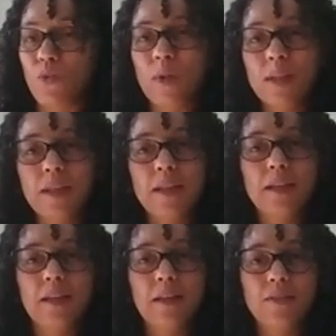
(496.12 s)

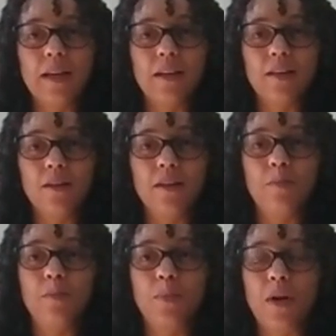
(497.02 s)
really give a lot of thought
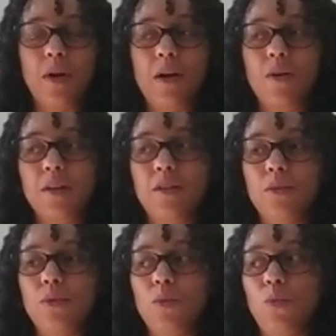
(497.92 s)
and priority
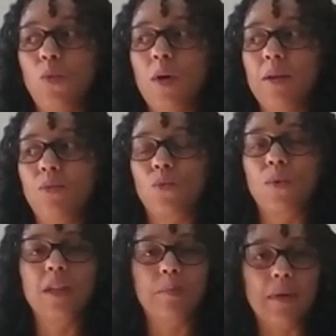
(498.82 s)
to what
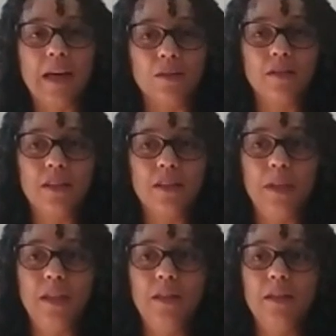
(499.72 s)
really mattered to
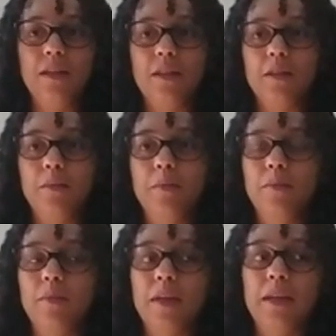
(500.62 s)
me.
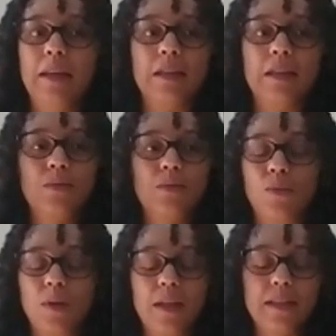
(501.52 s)
And
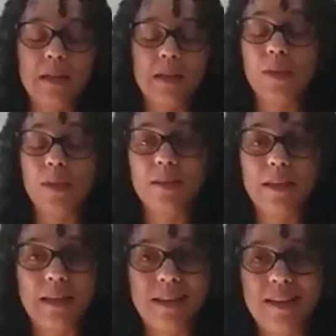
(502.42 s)
I realized I
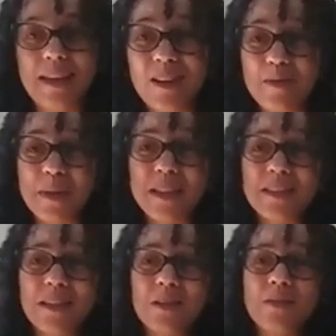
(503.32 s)
wasn't taking care of
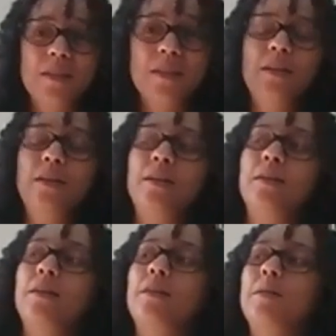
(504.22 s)
myself.
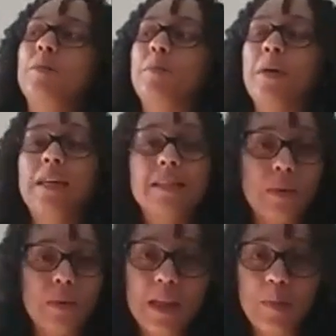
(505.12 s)
The pace
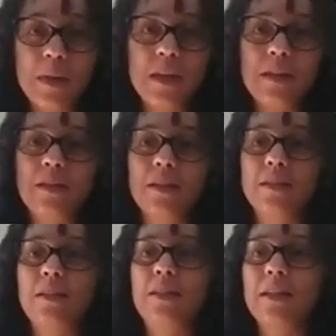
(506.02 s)
I was keeping
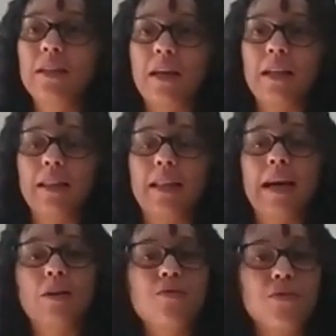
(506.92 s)
just didn't
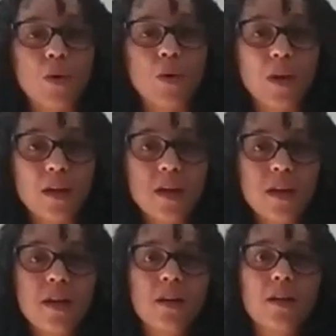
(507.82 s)
allow for,